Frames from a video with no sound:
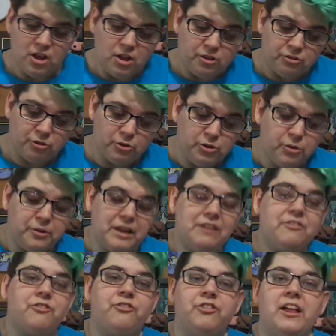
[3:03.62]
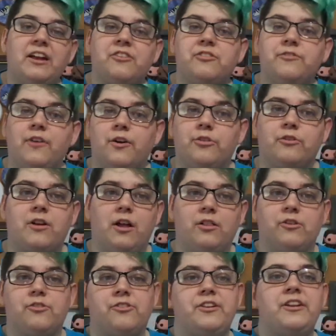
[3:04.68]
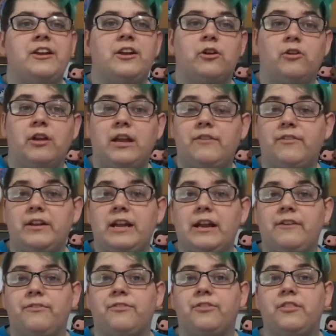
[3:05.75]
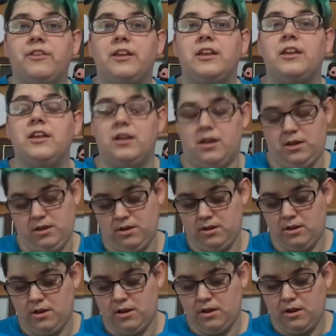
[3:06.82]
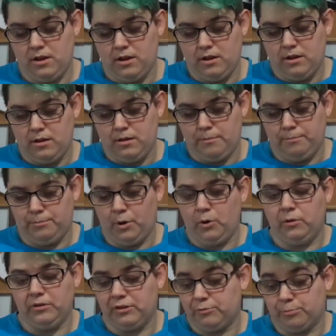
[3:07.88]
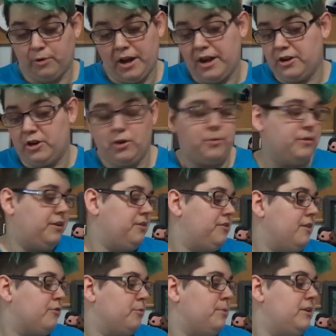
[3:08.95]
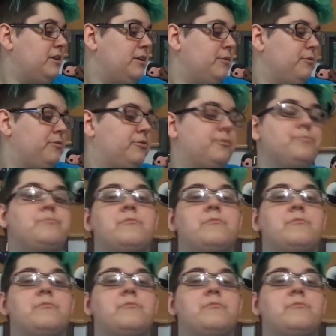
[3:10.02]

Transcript: So you'll get flecks of other colors in here even if the bowl is brand new and has never been used.